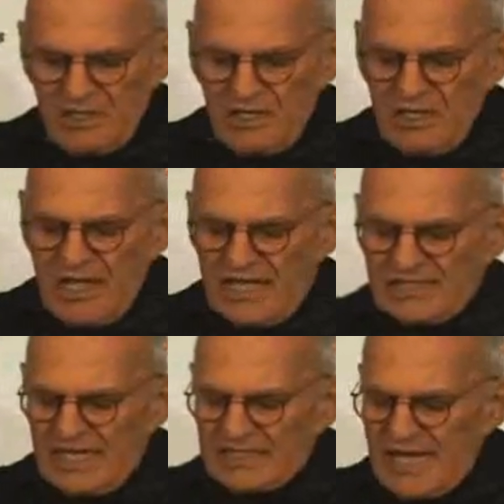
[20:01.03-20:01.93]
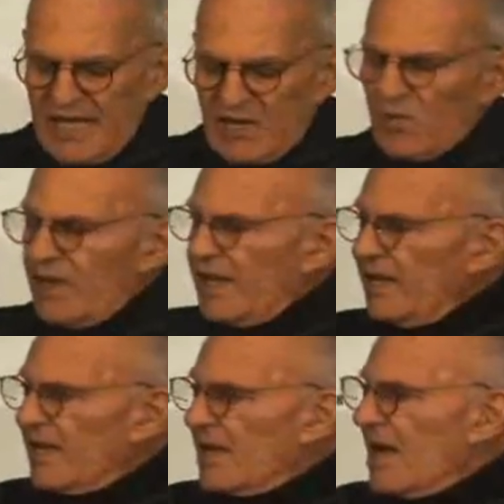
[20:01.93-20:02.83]
as they take away
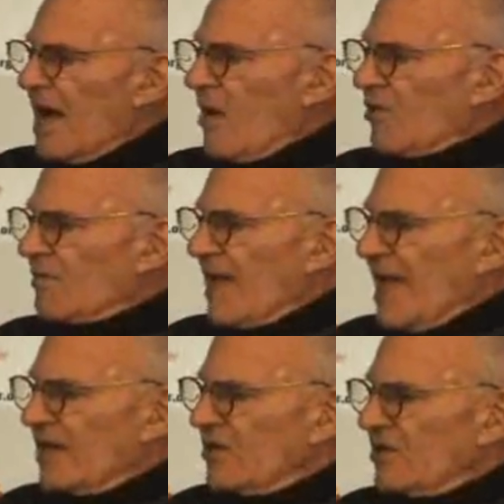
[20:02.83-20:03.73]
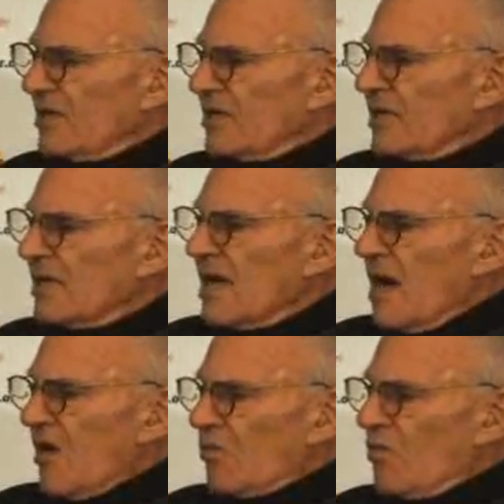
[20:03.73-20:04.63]
our manhood, our
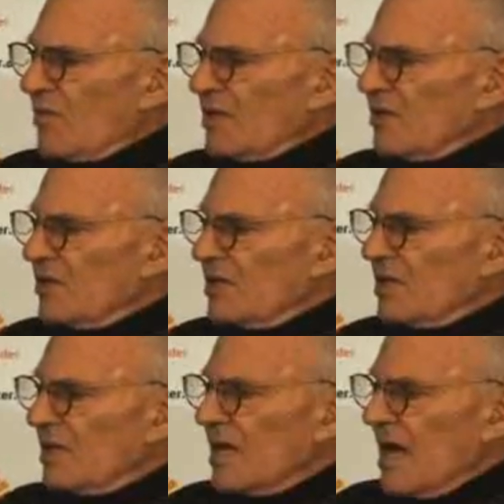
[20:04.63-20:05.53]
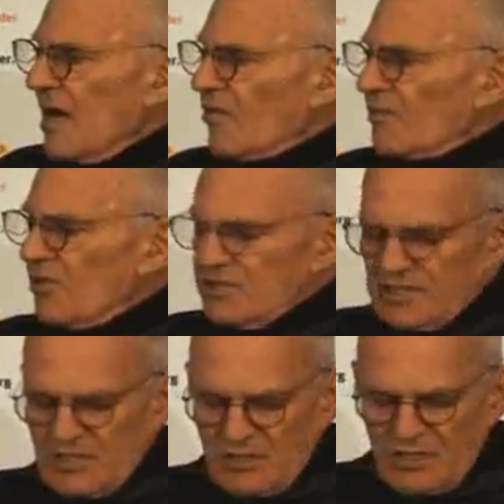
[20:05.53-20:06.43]
womanhood, our
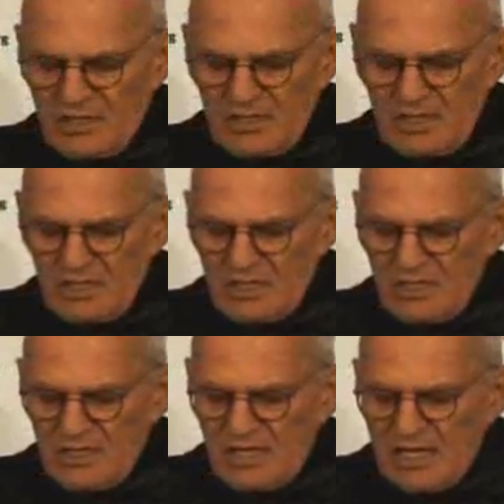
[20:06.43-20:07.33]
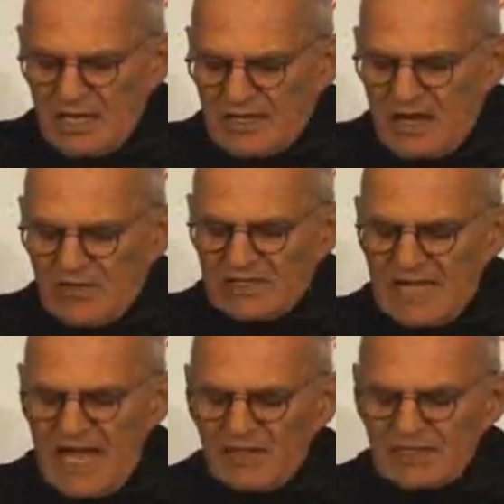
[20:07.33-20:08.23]
personhood. There is
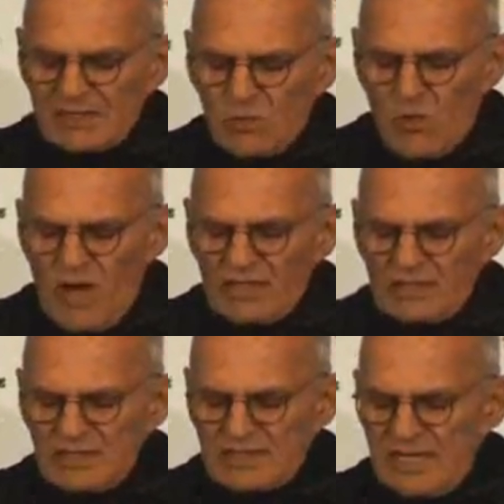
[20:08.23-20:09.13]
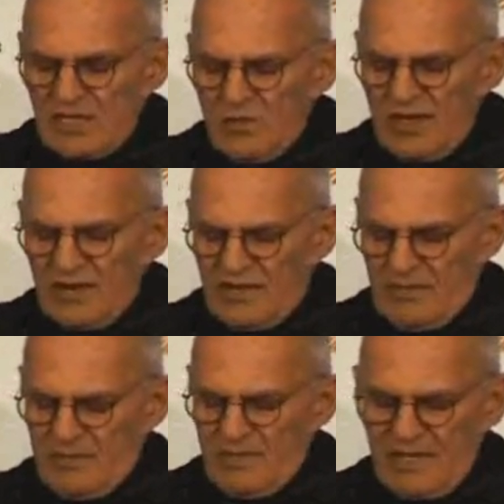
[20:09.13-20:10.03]
not one single one of them,
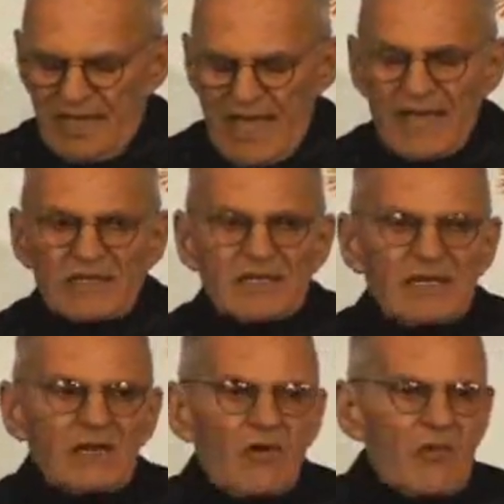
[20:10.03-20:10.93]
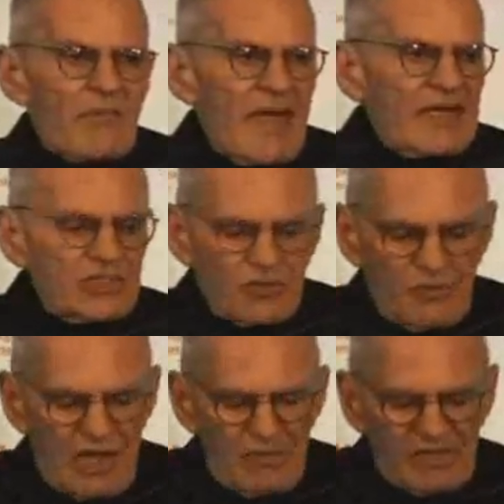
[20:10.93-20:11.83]
candidate or major
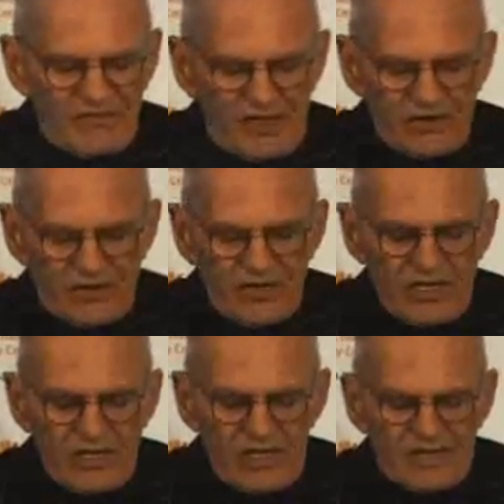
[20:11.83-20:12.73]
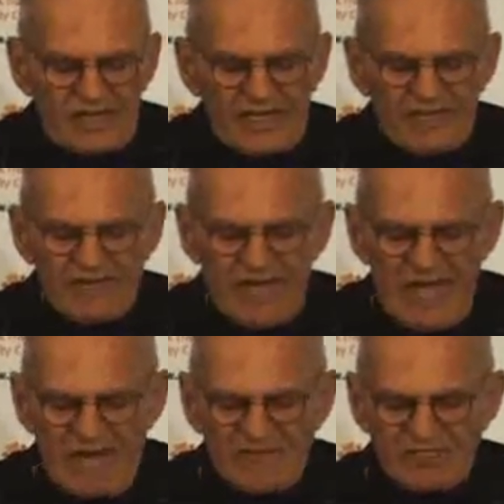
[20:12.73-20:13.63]
public figure, that given
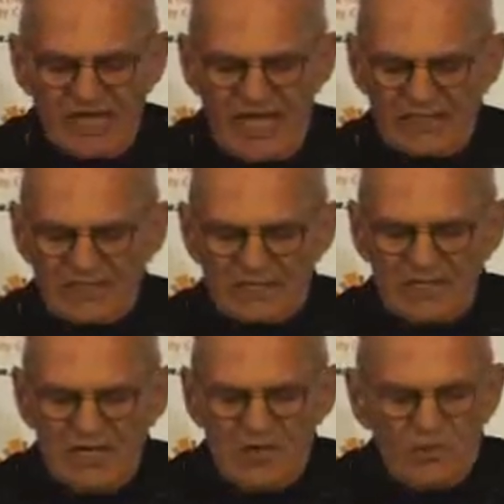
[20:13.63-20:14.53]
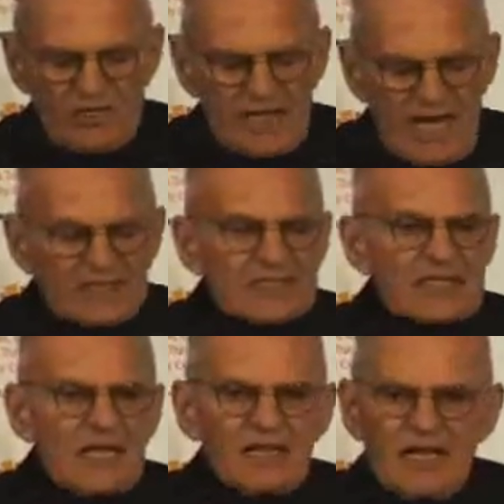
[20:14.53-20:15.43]
half a chance would not
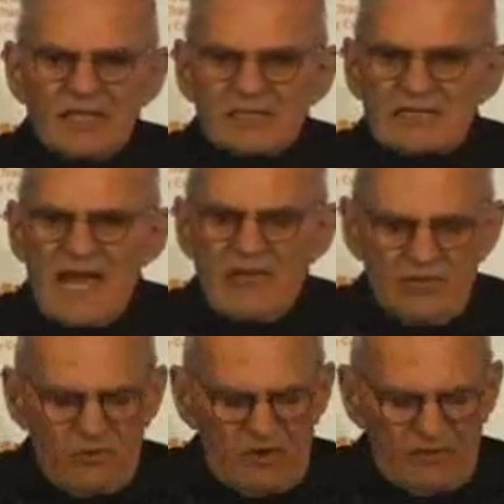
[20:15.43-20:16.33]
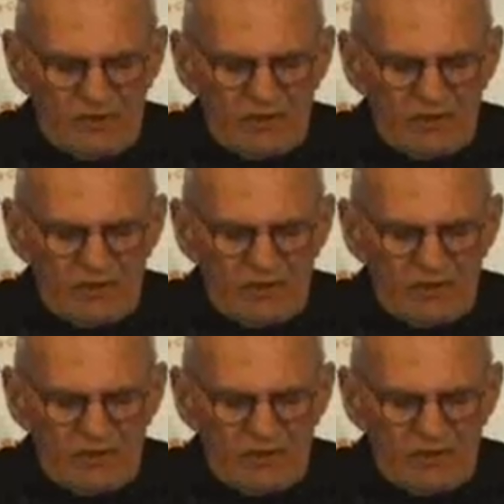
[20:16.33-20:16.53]
sell us down the river.